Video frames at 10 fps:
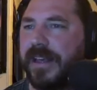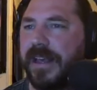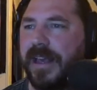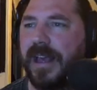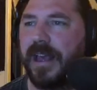
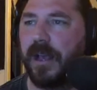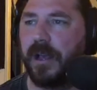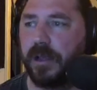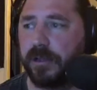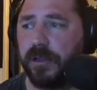
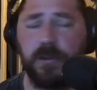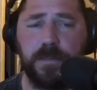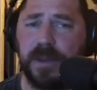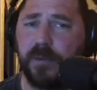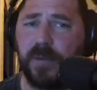
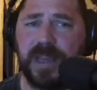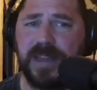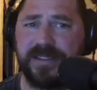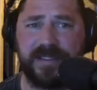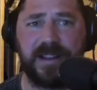
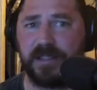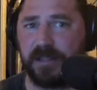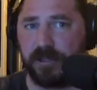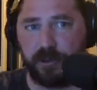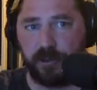and then it
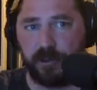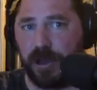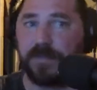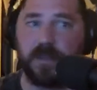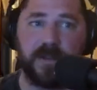just
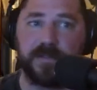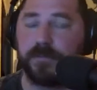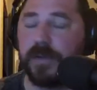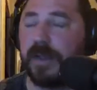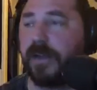dropped off the
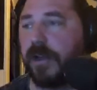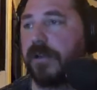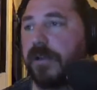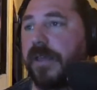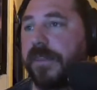
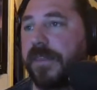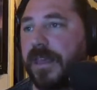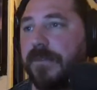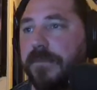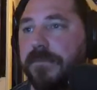radar. I think
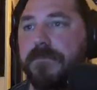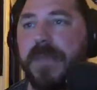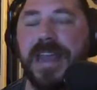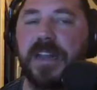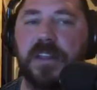it
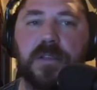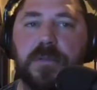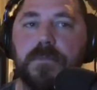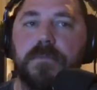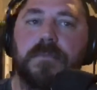made its
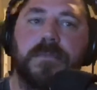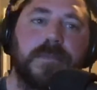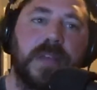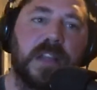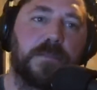
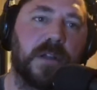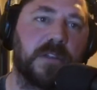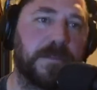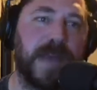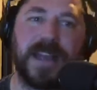
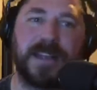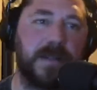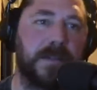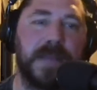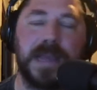budget back, and
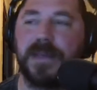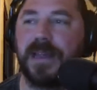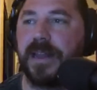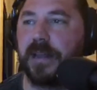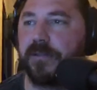then maybe
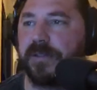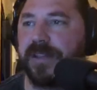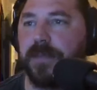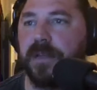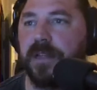an extra
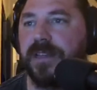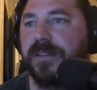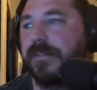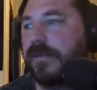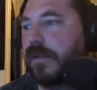10
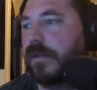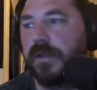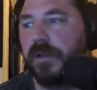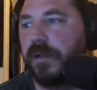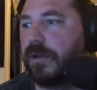million
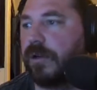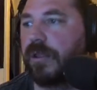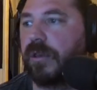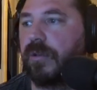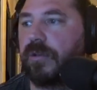or
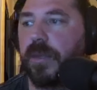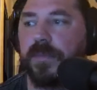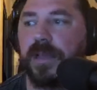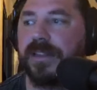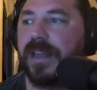so, something
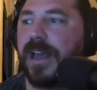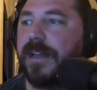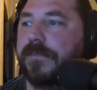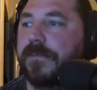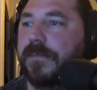like
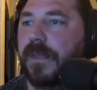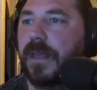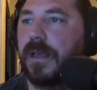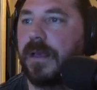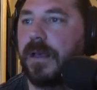that.
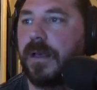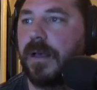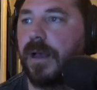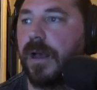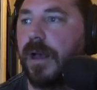
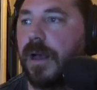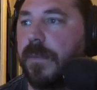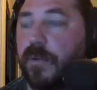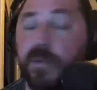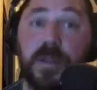But
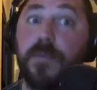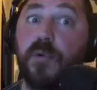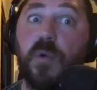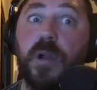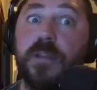it was number
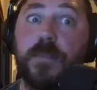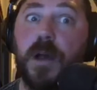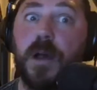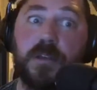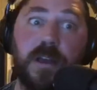one at the
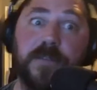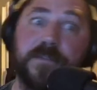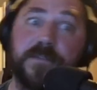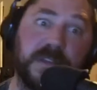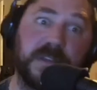box
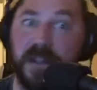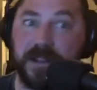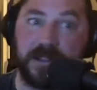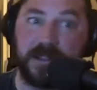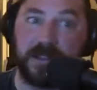office, and then it
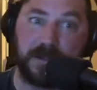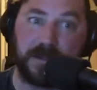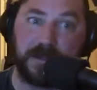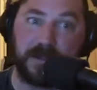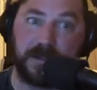just
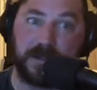dropped.